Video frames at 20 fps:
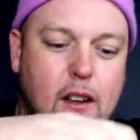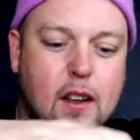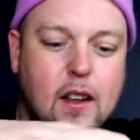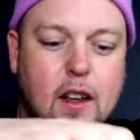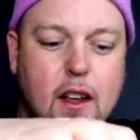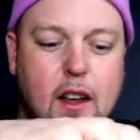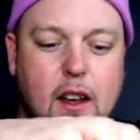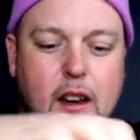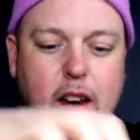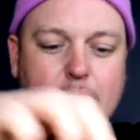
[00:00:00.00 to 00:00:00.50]

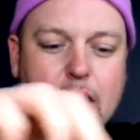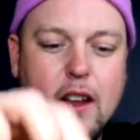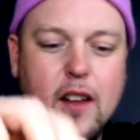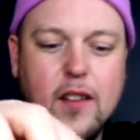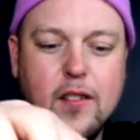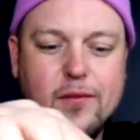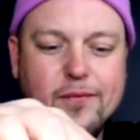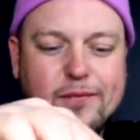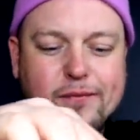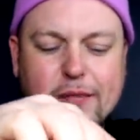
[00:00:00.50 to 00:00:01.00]
And I
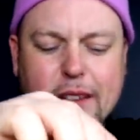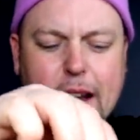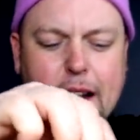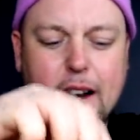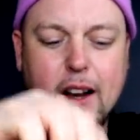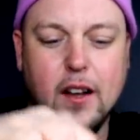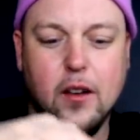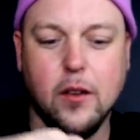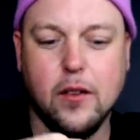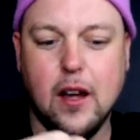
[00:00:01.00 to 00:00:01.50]
ain't
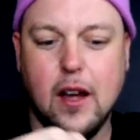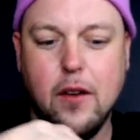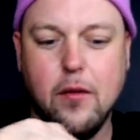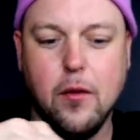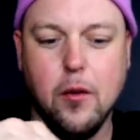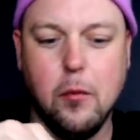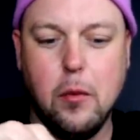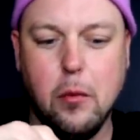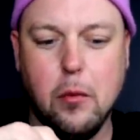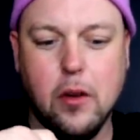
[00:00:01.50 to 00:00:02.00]
got no time
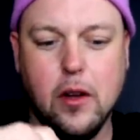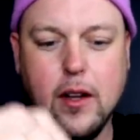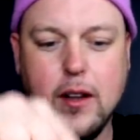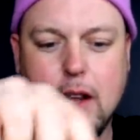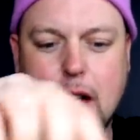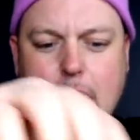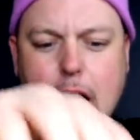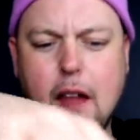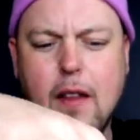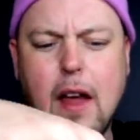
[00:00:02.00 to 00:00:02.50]
for people like
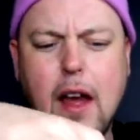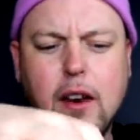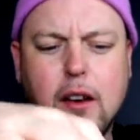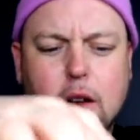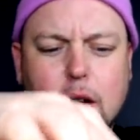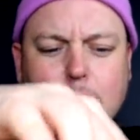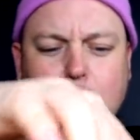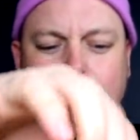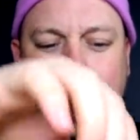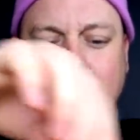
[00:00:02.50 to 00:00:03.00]
that. And that
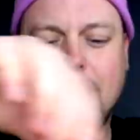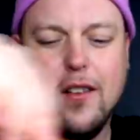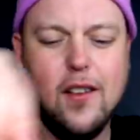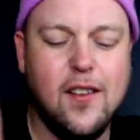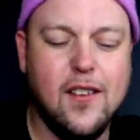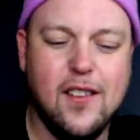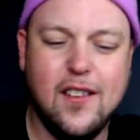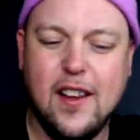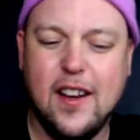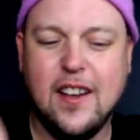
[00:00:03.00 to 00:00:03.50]
dude,
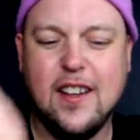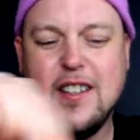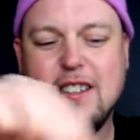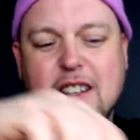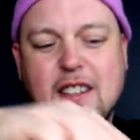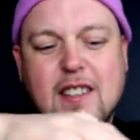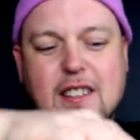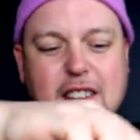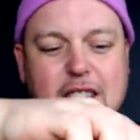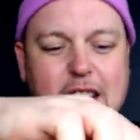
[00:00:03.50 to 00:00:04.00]
like, it
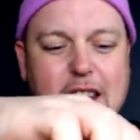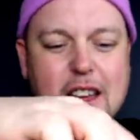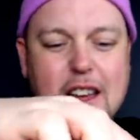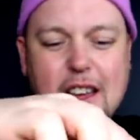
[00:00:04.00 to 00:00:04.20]
just...